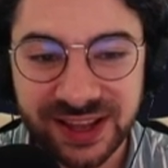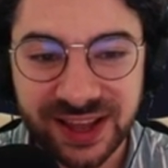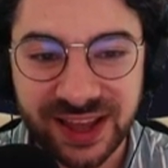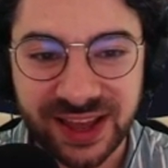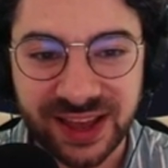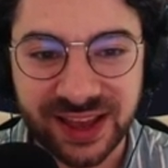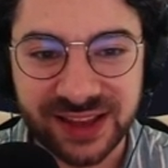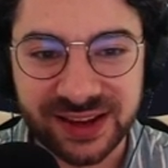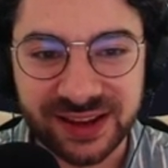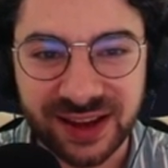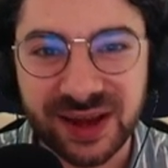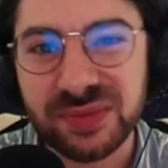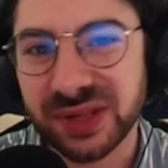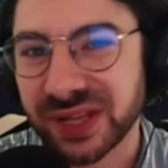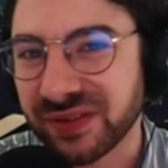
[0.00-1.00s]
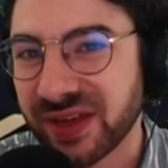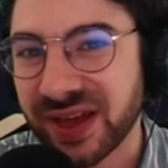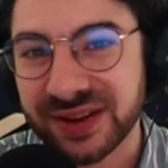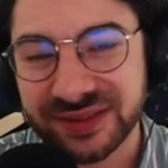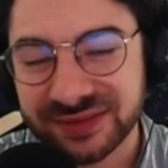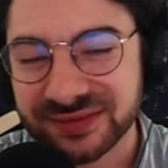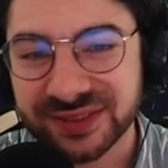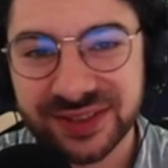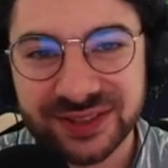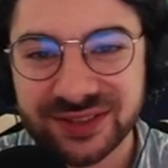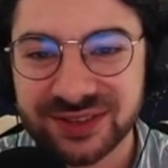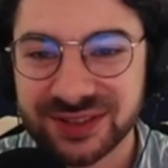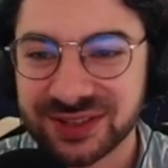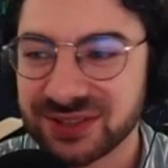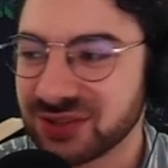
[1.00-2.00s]
And I believe that.
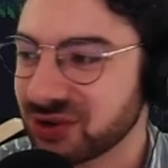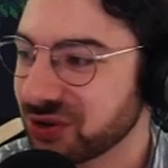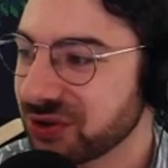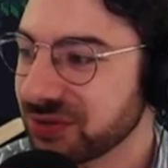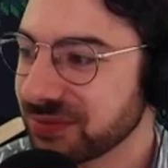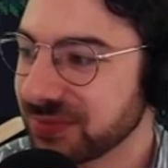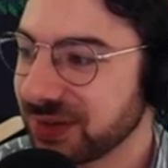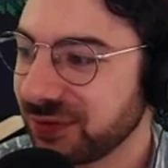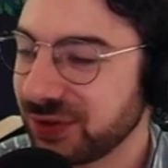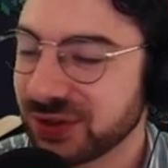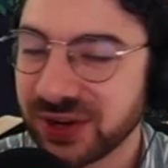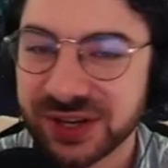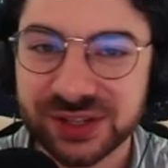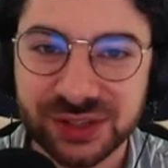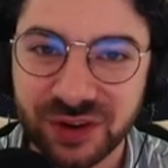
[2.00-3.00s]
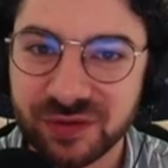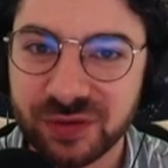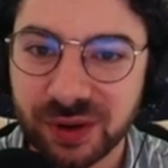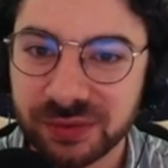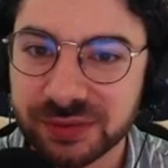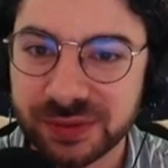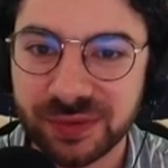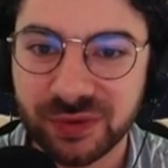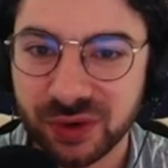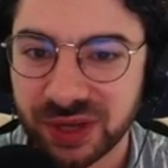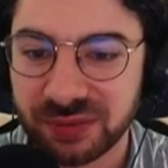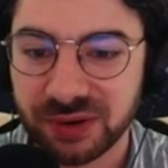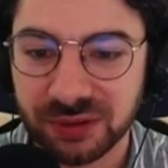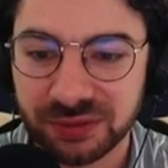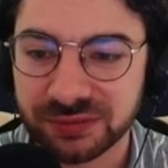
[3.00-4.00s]
It's, it's true. If you try to solve problems before
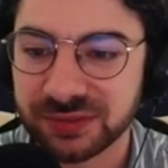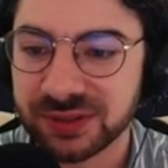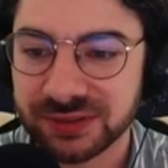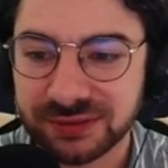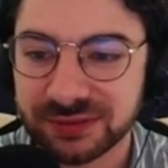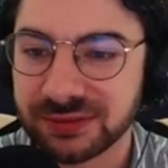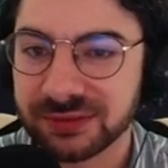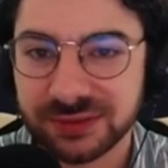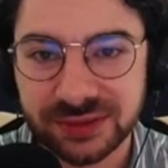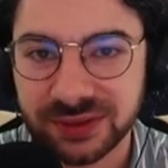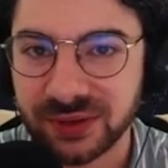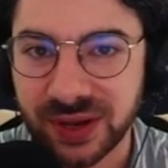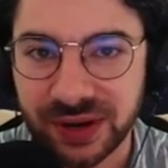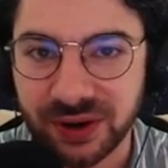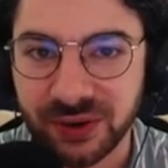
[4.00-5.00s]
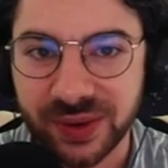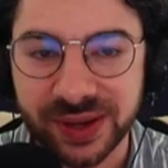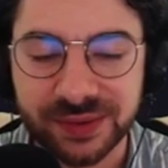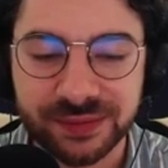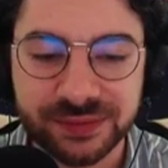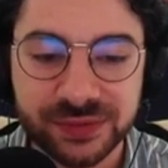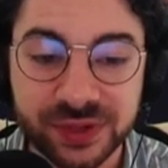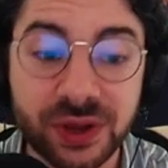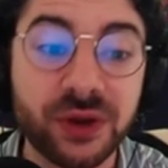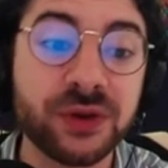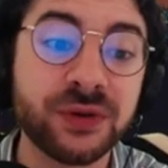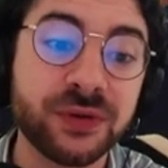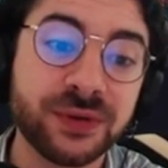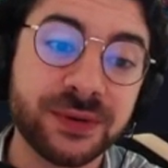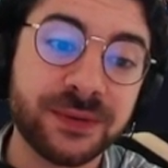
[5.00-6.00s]
they're problems, you get nowhere. So
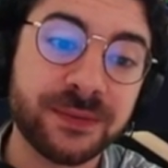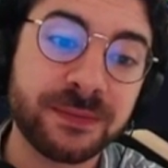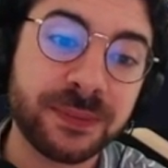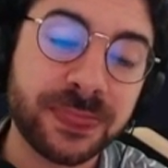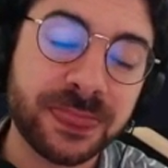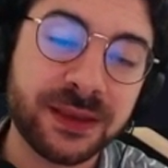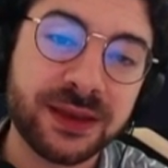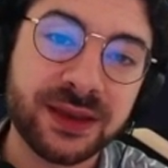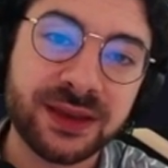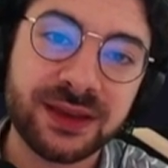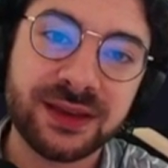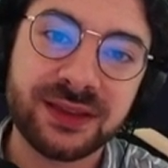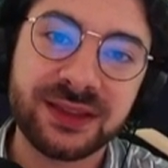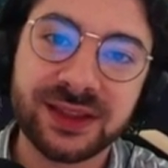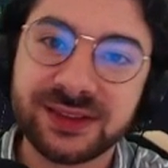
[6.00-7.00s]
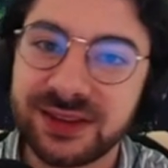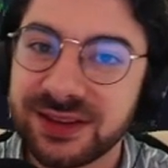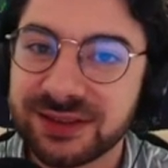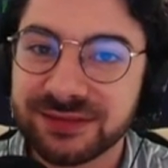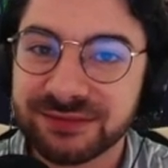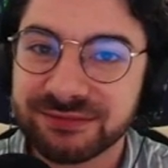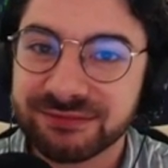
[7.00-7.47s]
that's it.